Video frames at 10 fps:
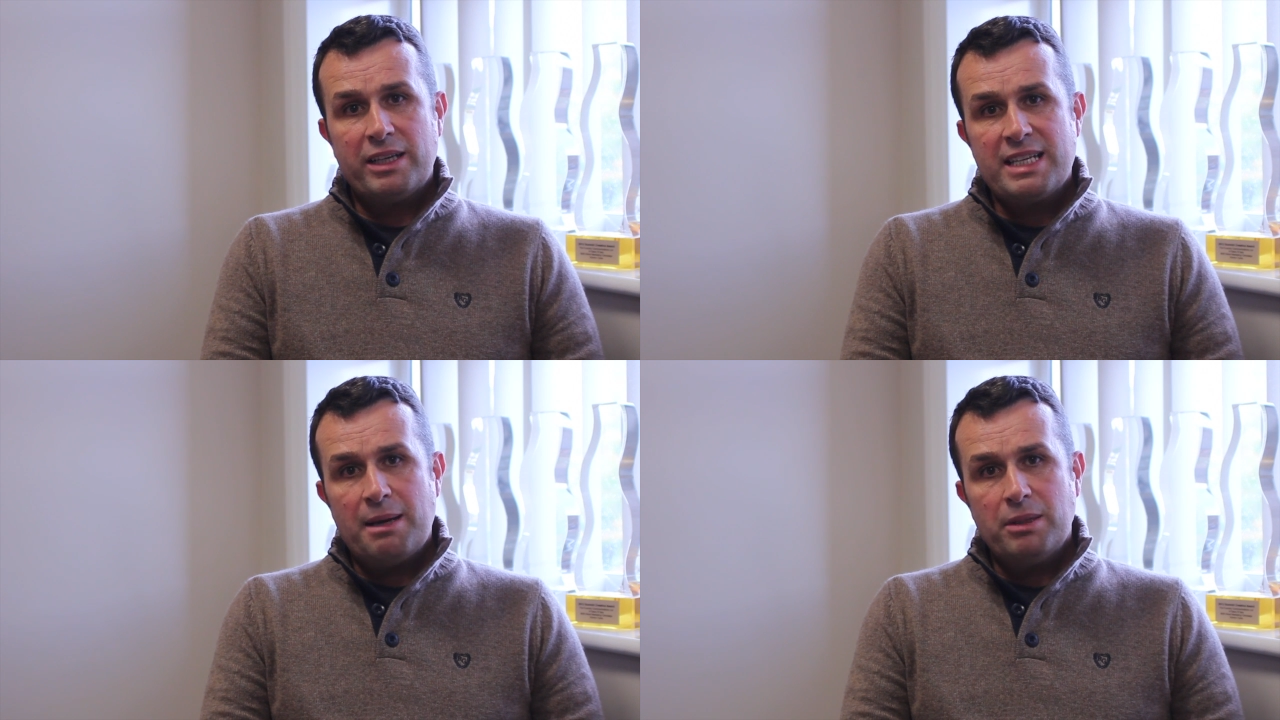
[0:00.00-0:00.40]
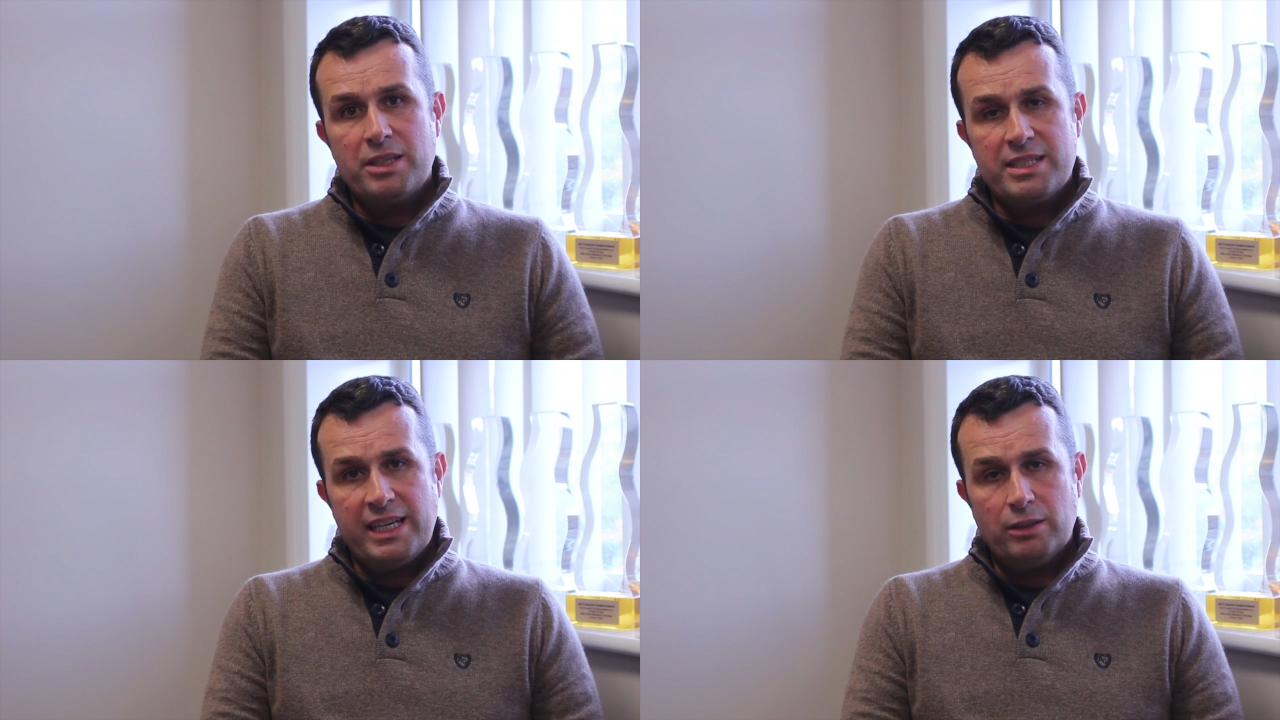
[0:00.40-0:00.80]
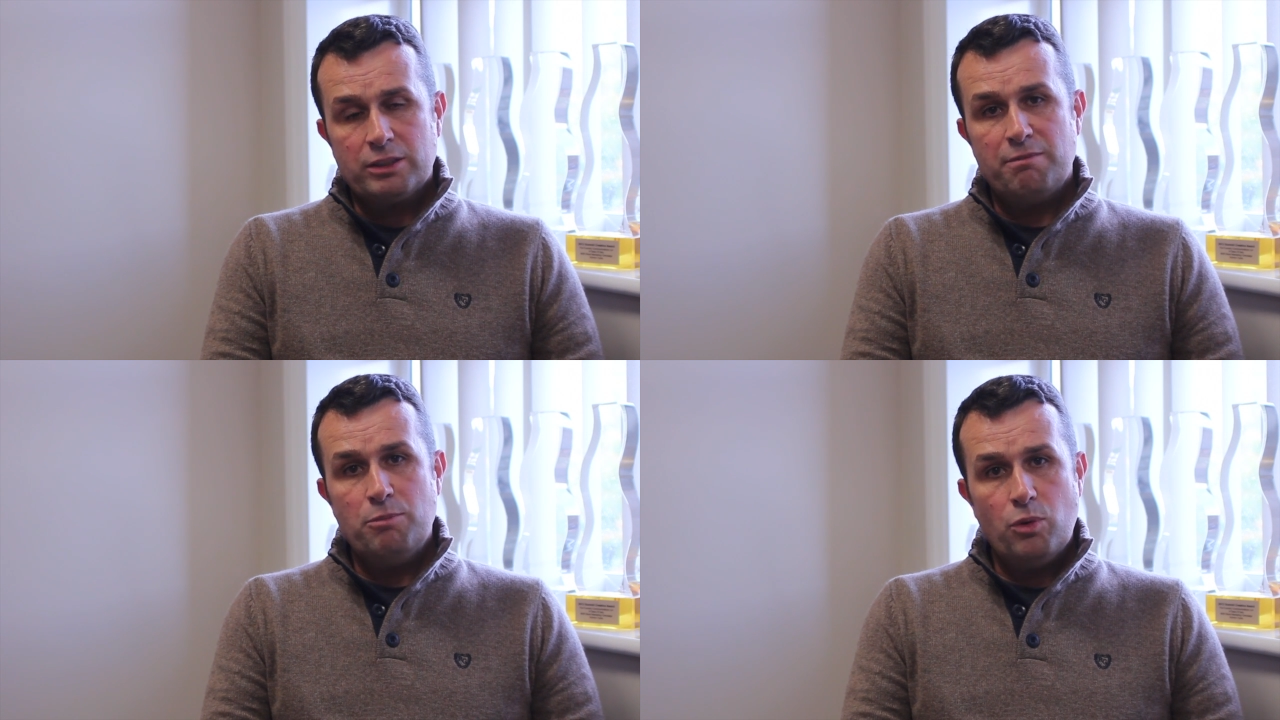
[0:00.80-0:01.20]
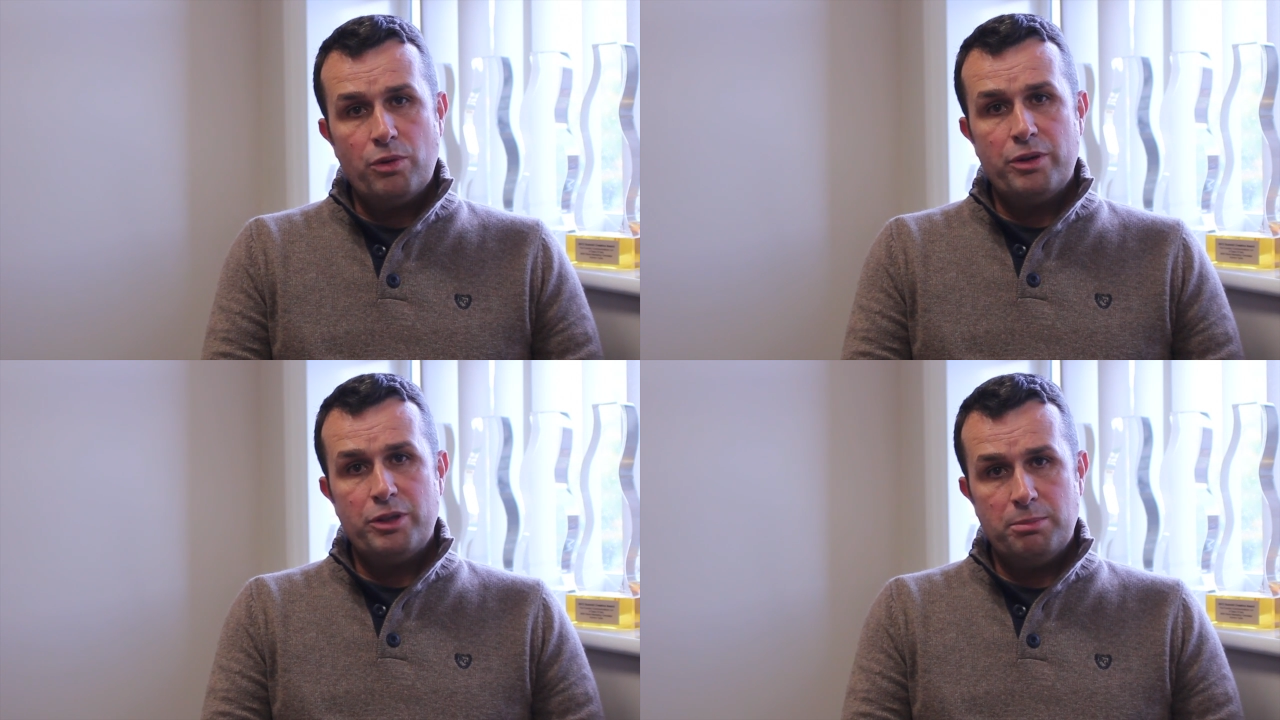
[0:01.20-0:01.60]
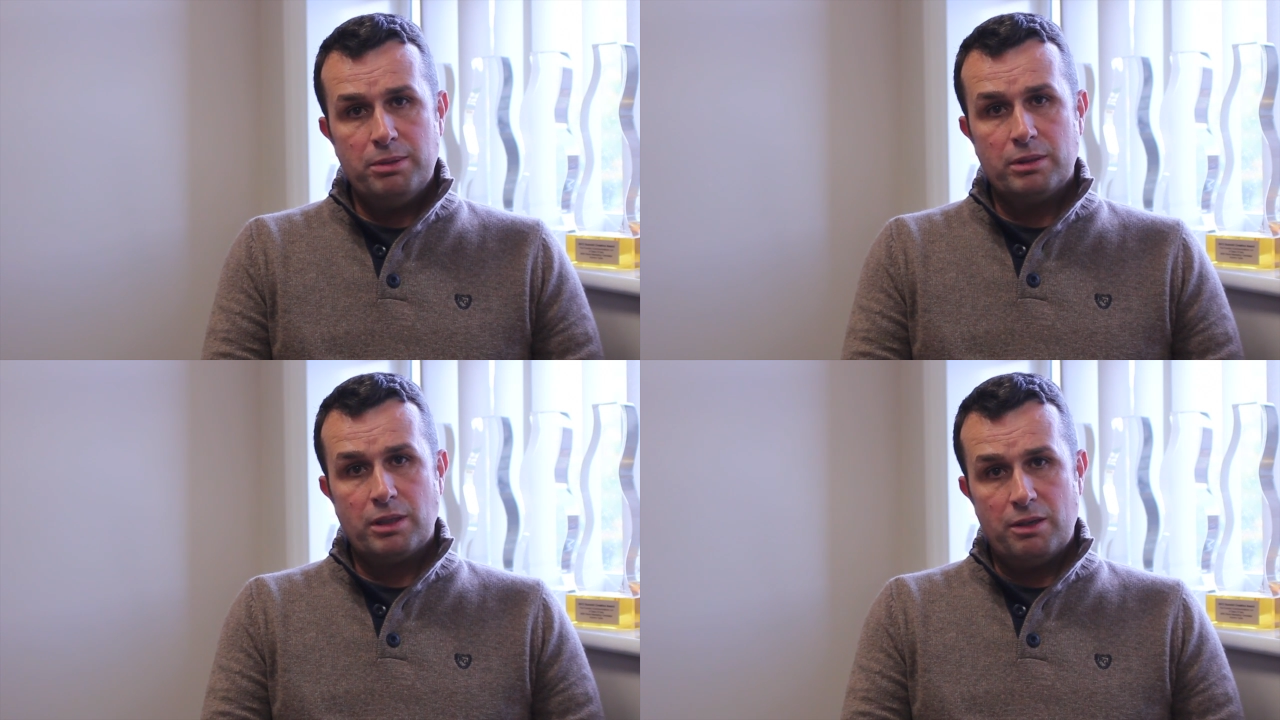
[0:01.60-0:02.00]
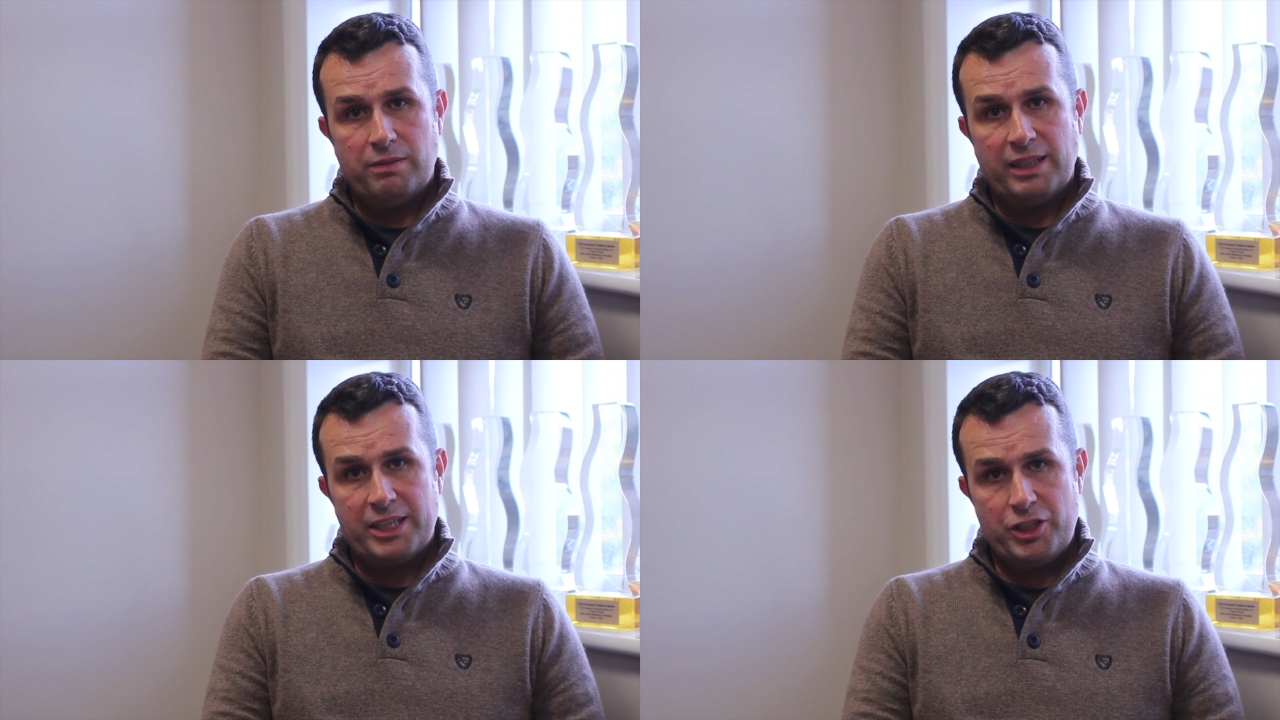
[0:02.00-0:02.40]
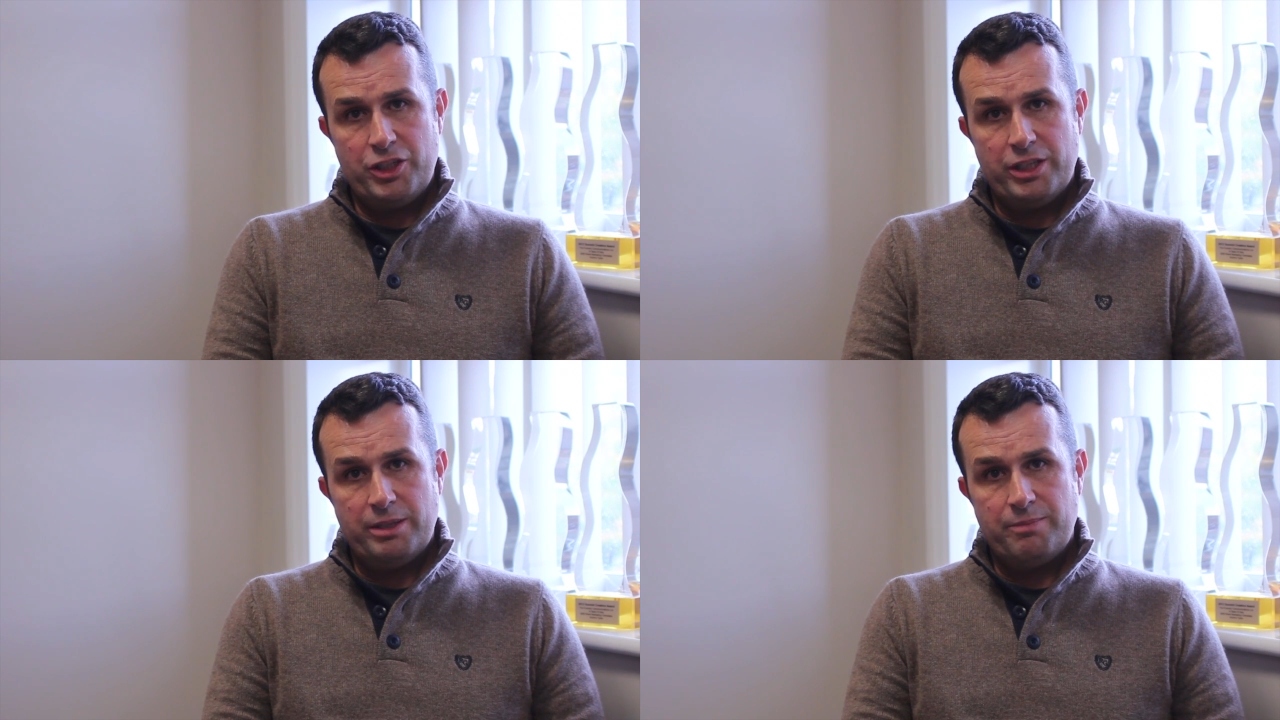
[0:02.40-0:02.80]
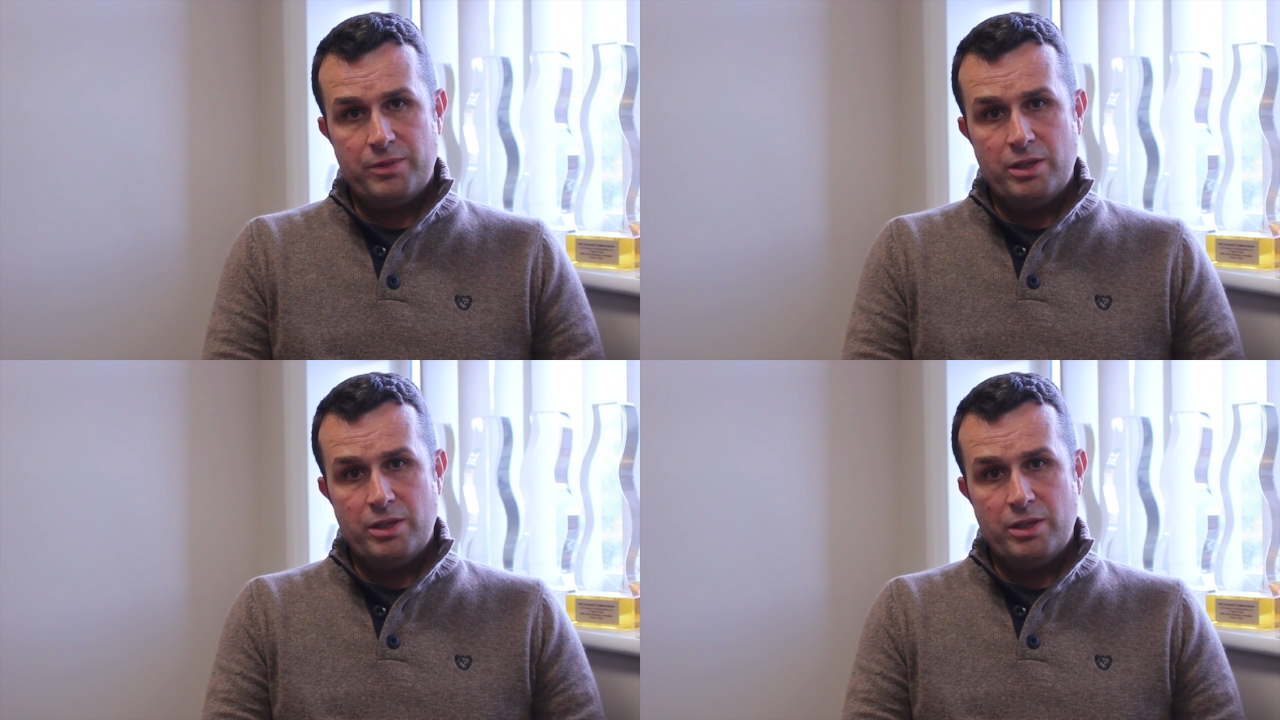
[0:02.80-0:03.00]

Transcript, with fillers: and tablet sales have more than doubled over last year